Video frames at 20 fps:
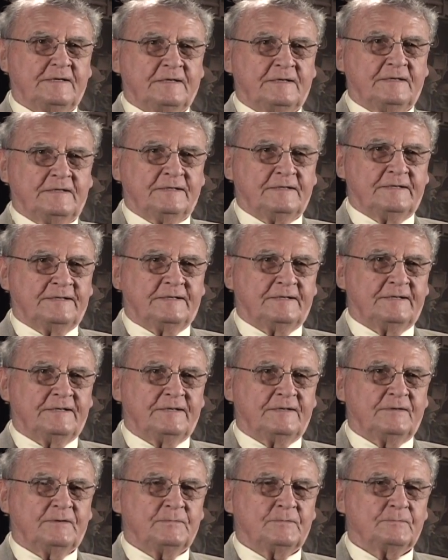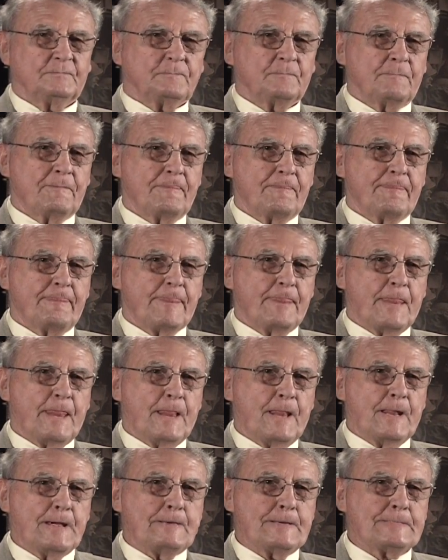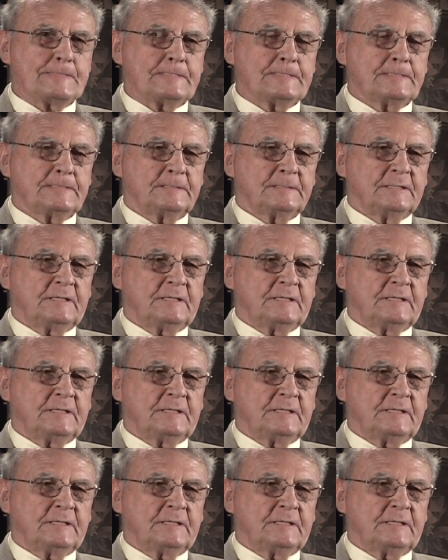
And how did your classmates fare?